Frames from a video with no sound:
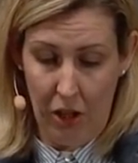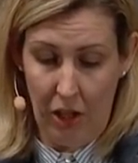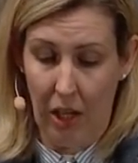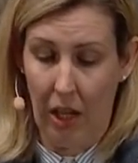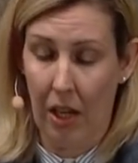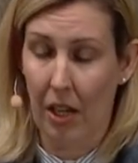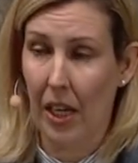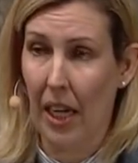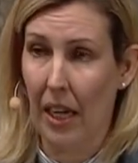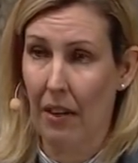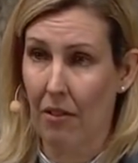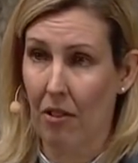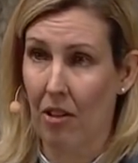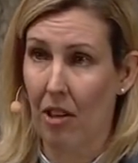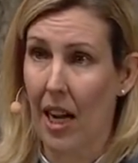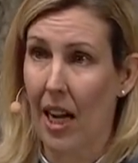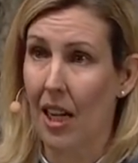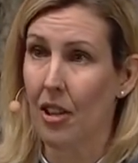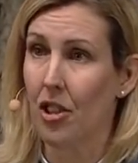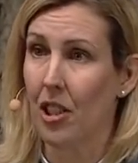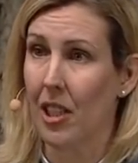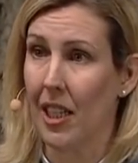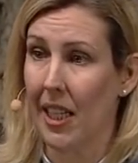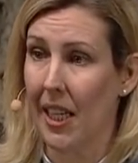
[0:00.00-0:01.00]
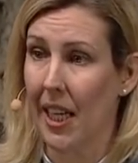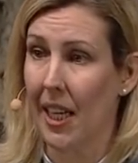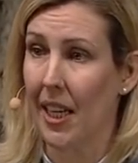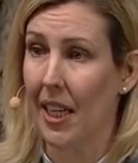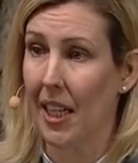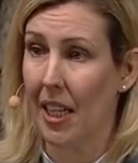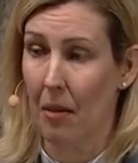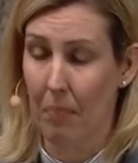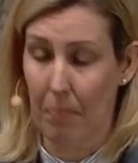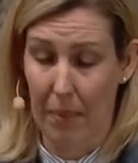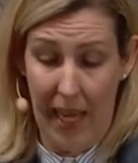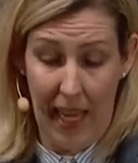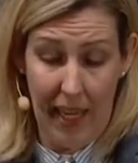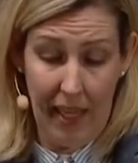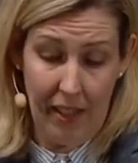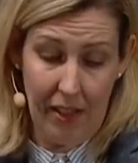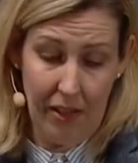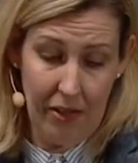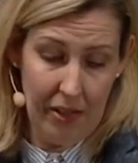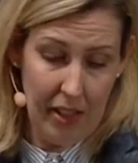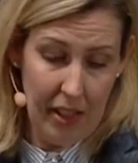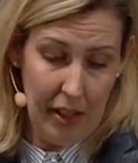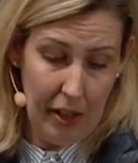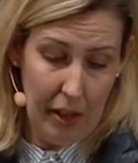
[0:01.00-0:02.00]
Good luck ever actually getting it back,
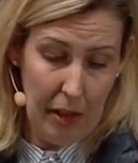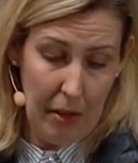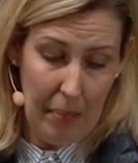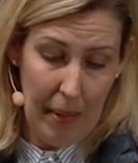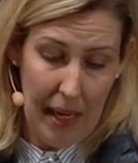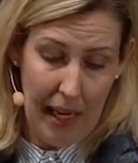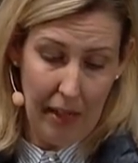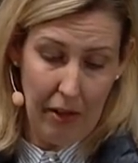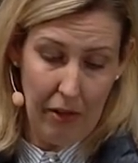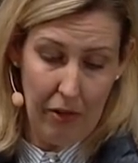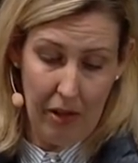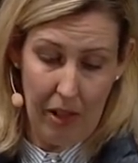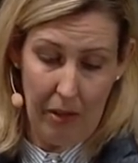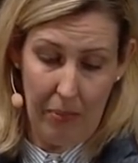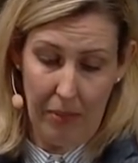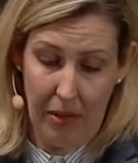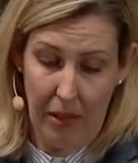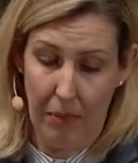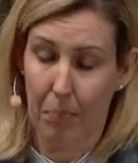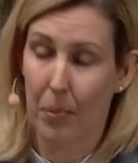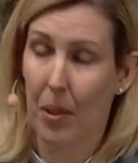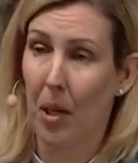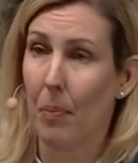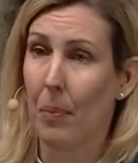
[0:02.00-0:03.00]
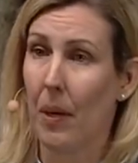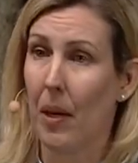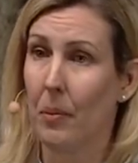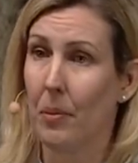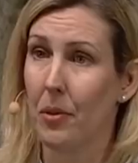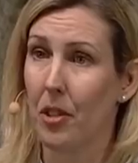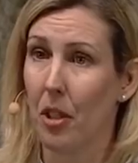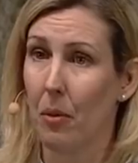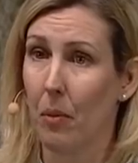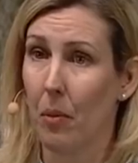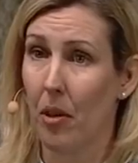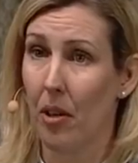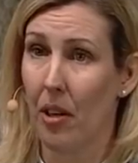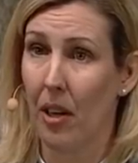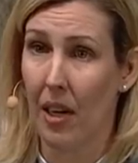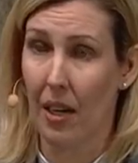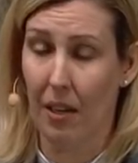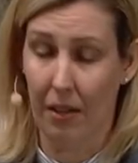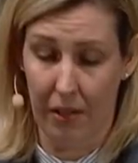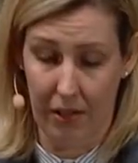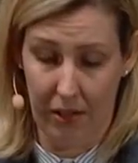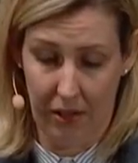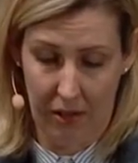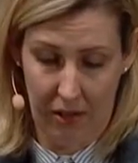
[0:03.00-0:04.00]
because they'll go bankrupt and pop up somewhere
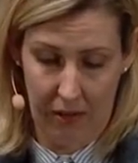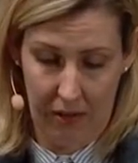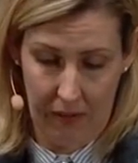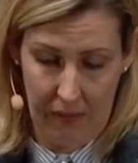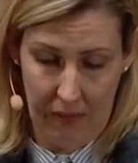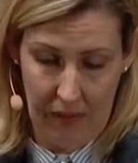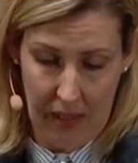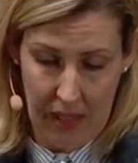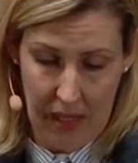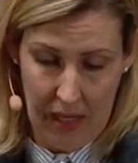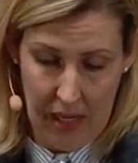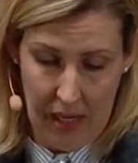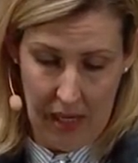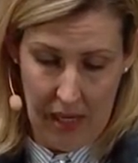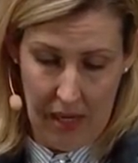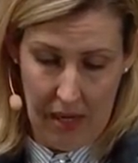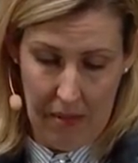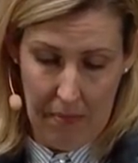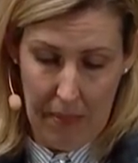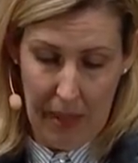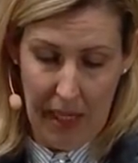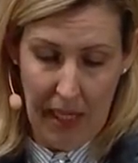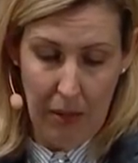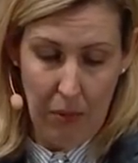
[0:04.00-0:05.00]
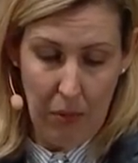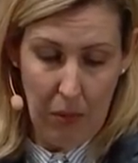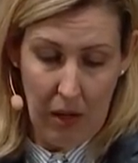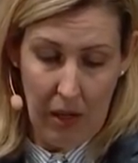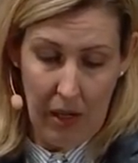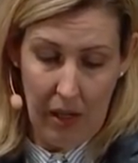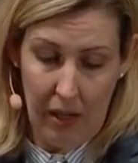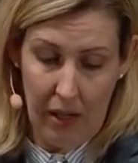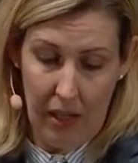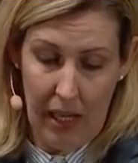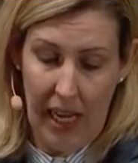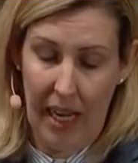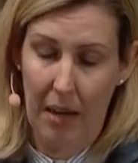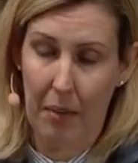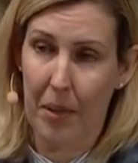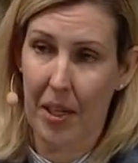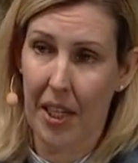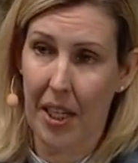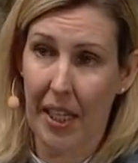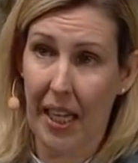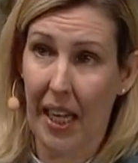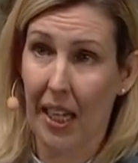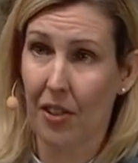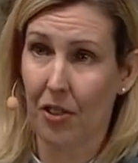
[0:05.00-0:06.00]
else. Meanwhile, how
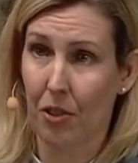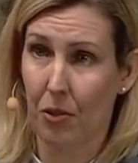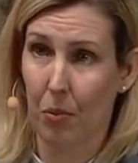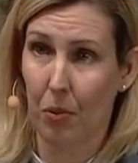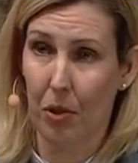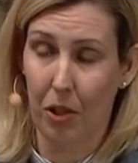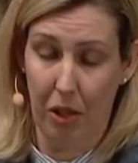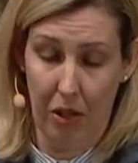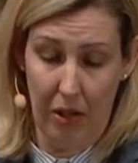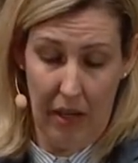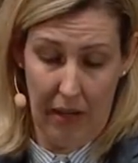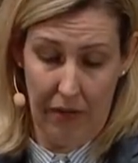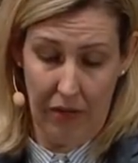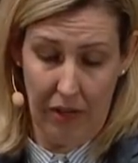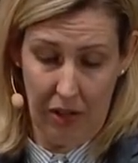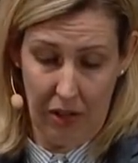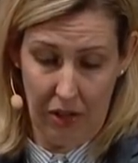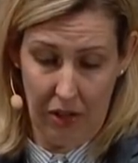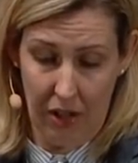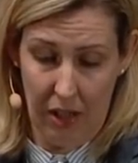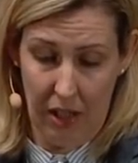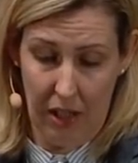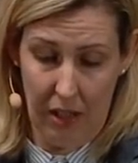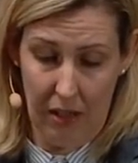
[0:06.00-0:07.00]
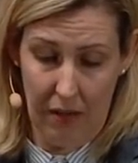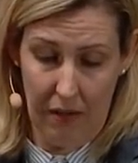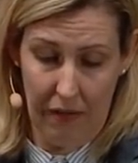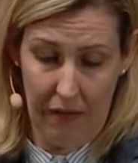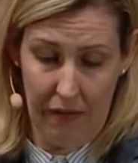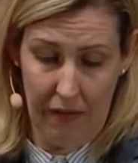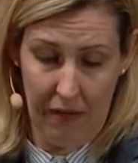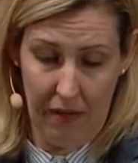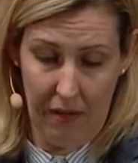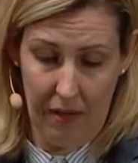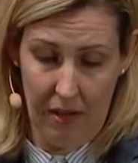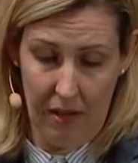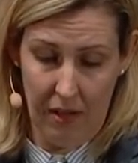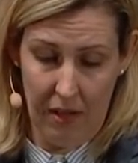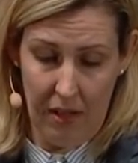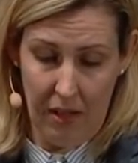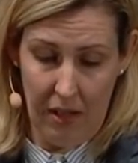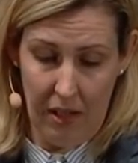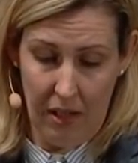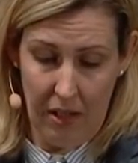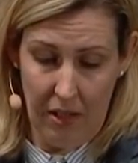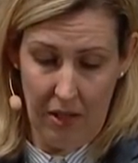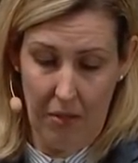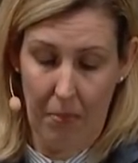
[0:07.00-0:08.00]
many guests will you have to serve
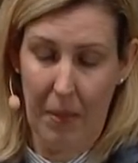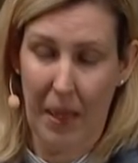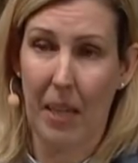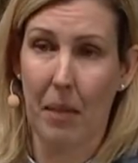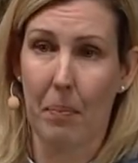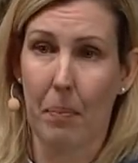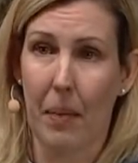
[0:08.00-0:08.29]
to